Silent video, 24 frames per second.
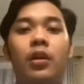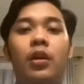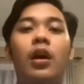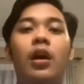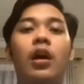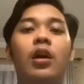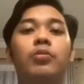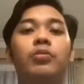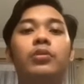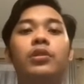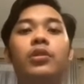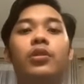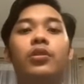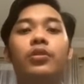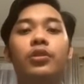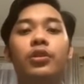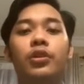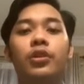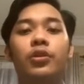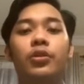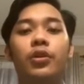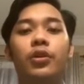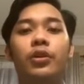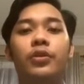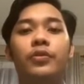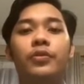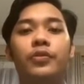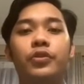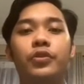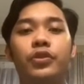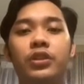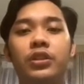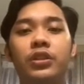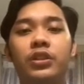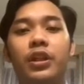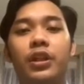I will continue on the
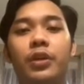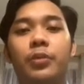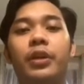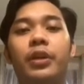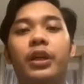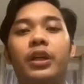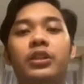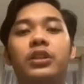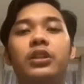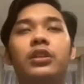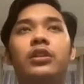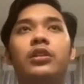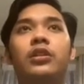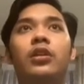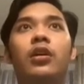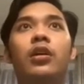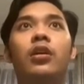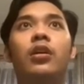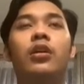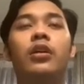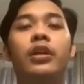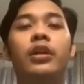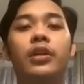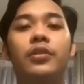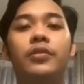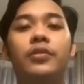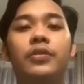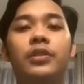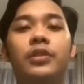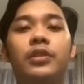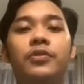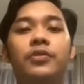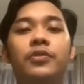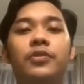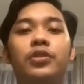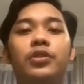future recommendation. Okay, the
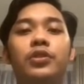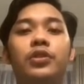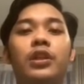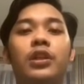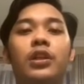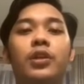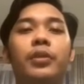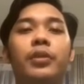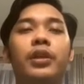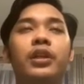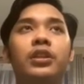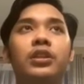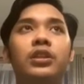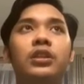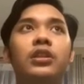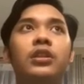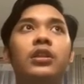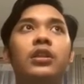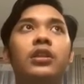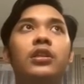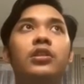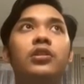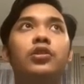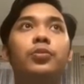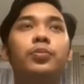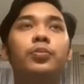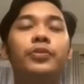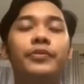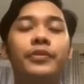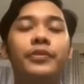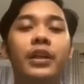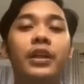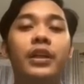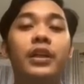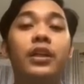first future recommendation is to provide